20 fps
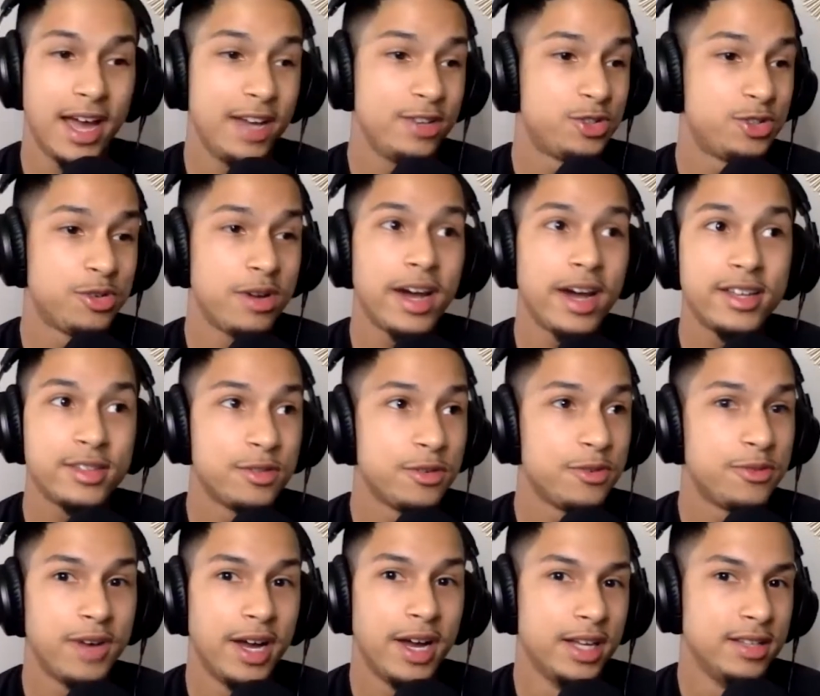try to
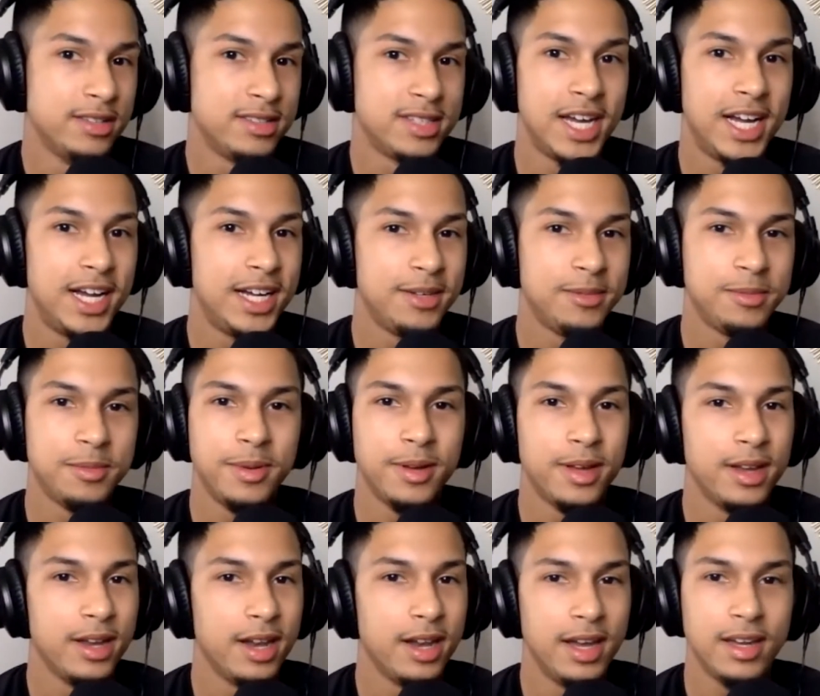find time,
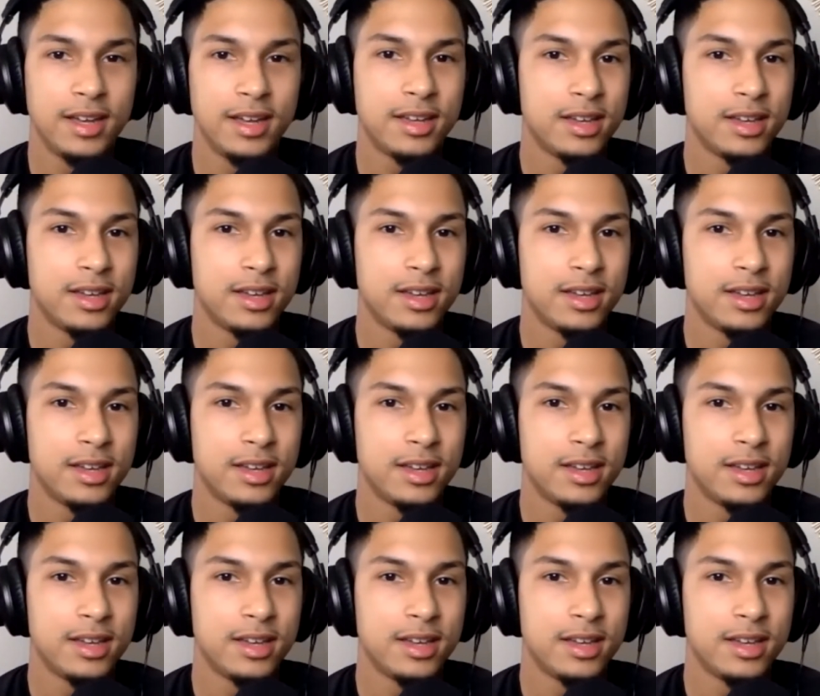but like